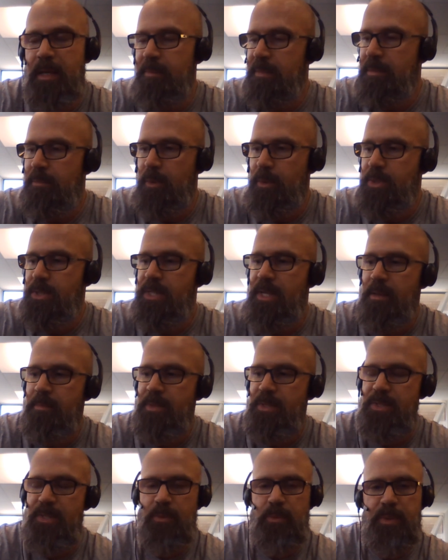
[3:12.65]
I mean, most
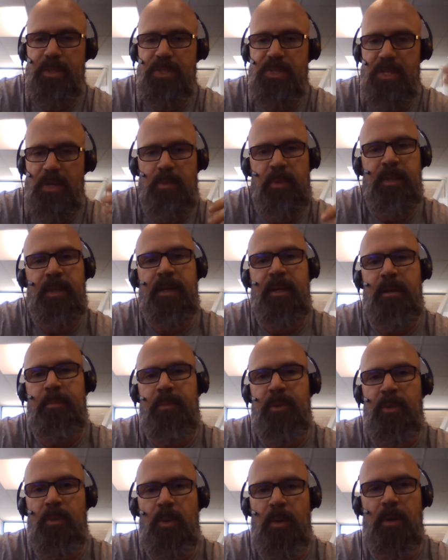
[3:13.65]
statements that we see when they
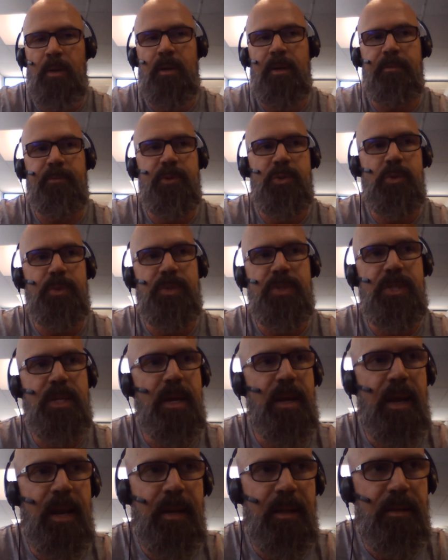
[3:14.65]
come into our office will
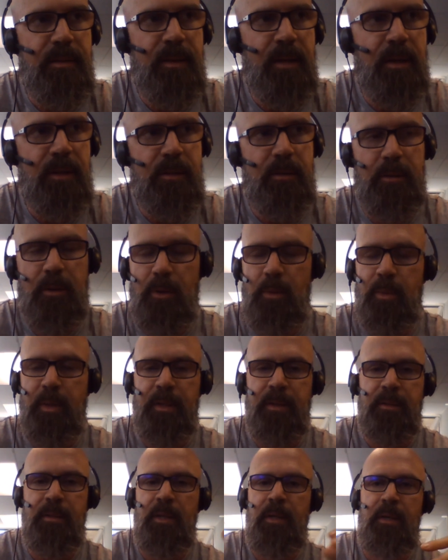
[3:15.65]
say anything on the low
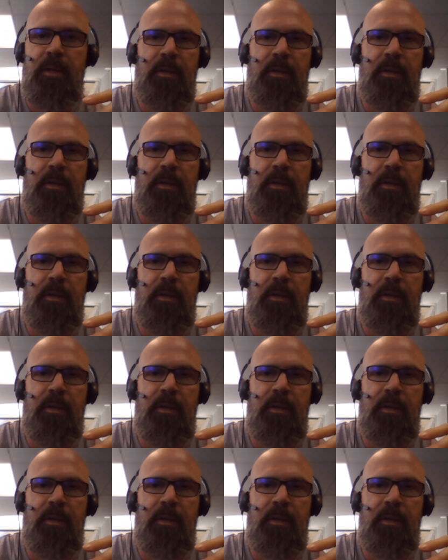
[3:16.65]
end,